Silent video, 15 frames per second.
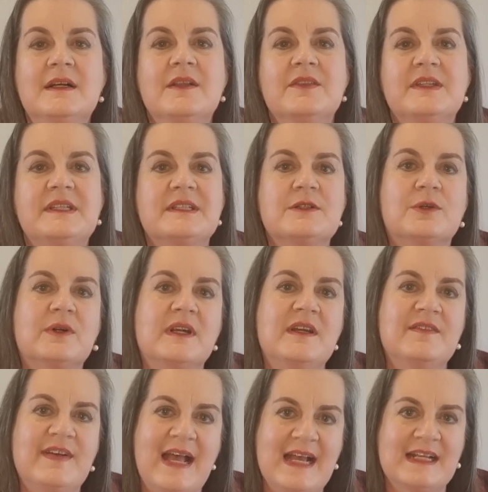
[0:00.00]
the story
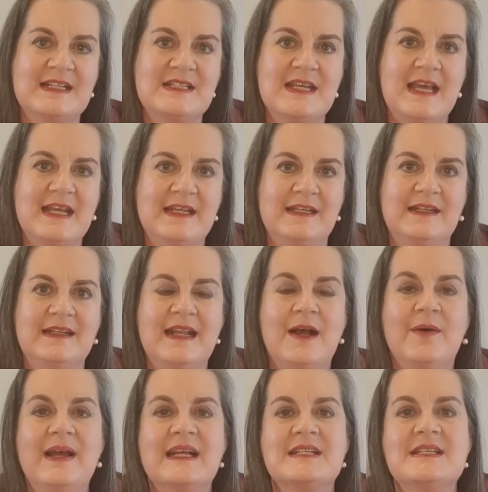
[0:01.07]
of Actaeon. Now,
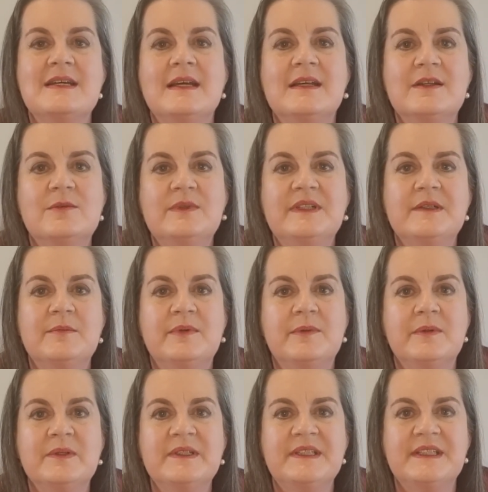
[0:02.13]
Actaeon was the
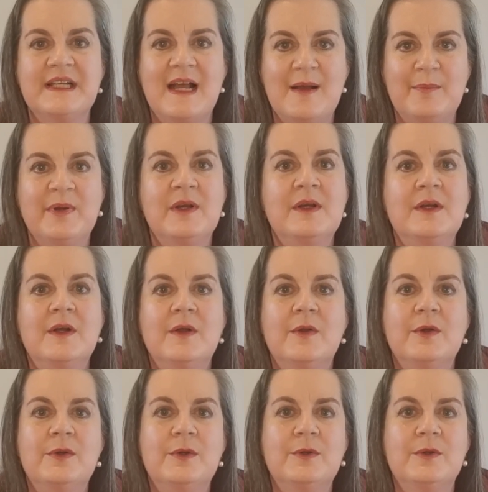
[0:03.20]
poor sap
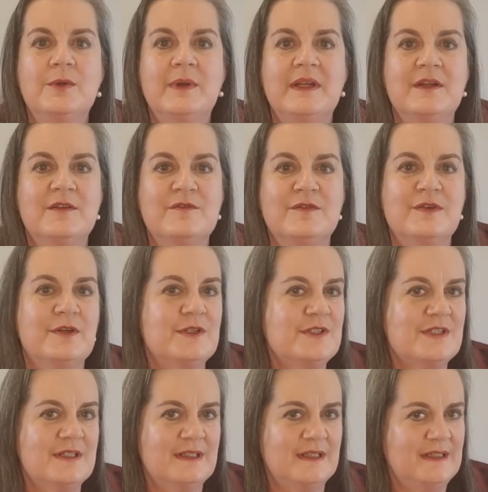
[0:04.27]
who
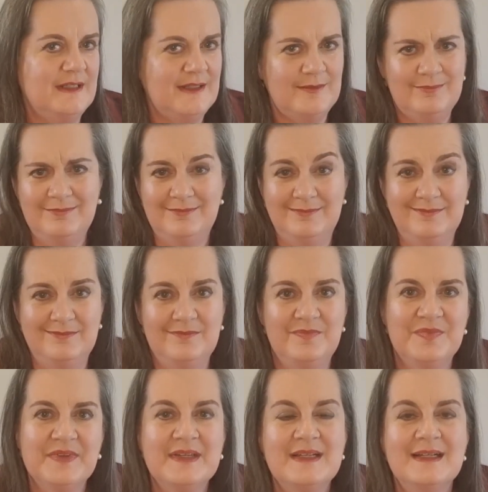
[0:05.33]
inadvertently
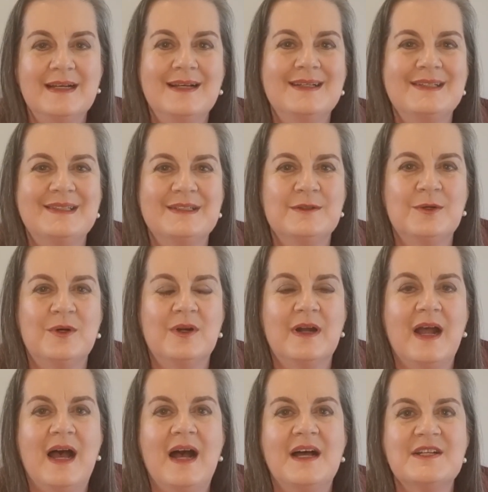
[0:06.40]
saw
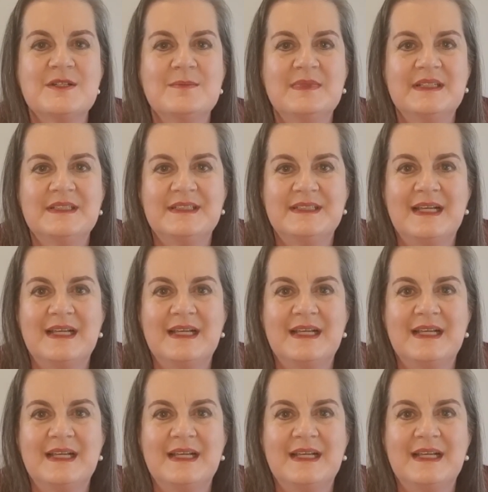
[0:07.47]
Artemis